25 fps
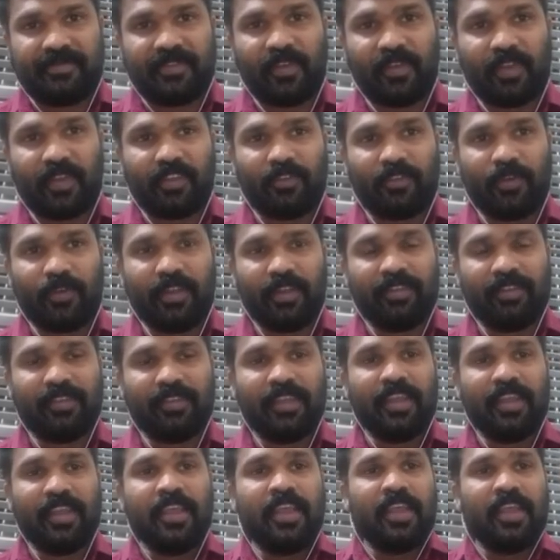Okay, students,
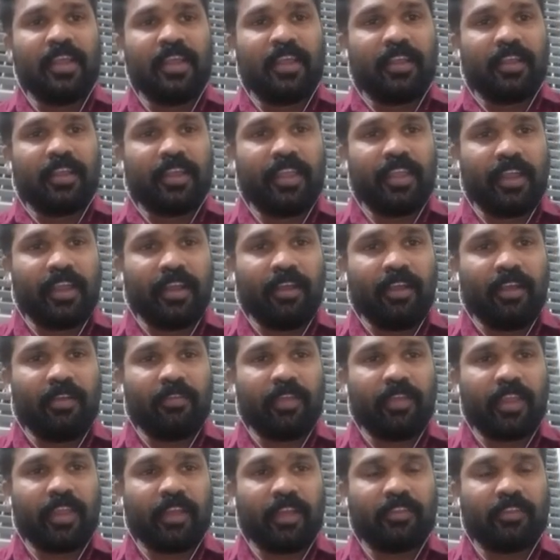here
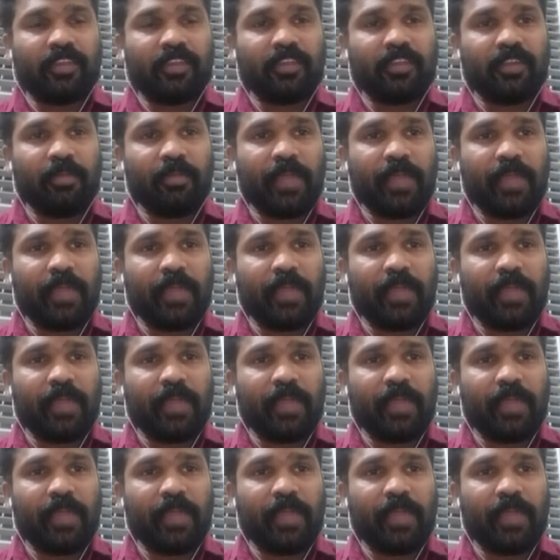we can see some